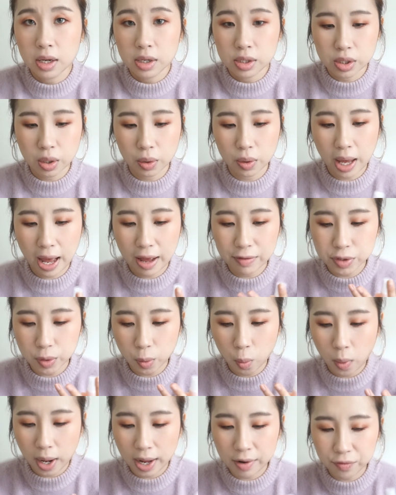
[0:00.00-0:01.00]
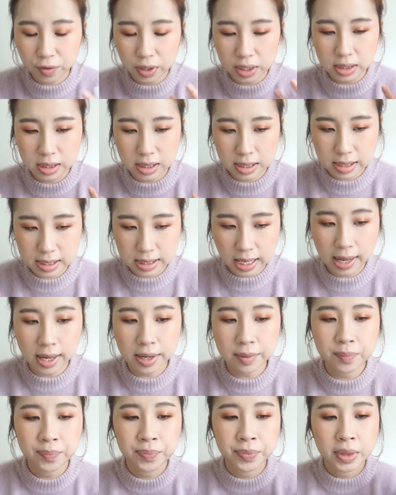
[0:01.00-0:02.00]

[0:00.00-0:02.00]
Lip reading: So you have to wait for it to set.